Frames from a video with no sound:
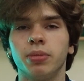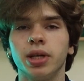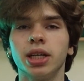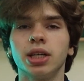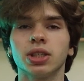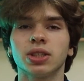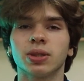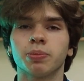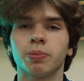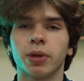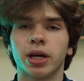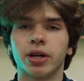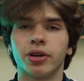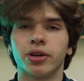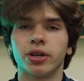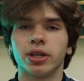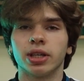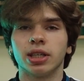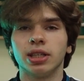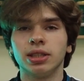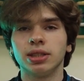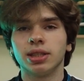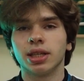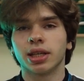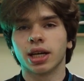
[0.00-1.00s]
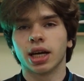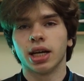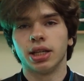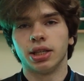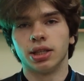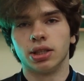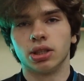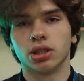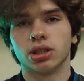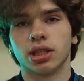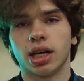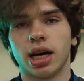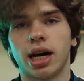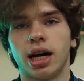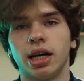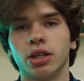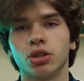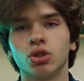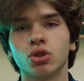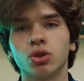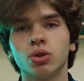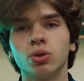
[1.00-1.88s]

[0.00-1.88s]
bear's power indicators are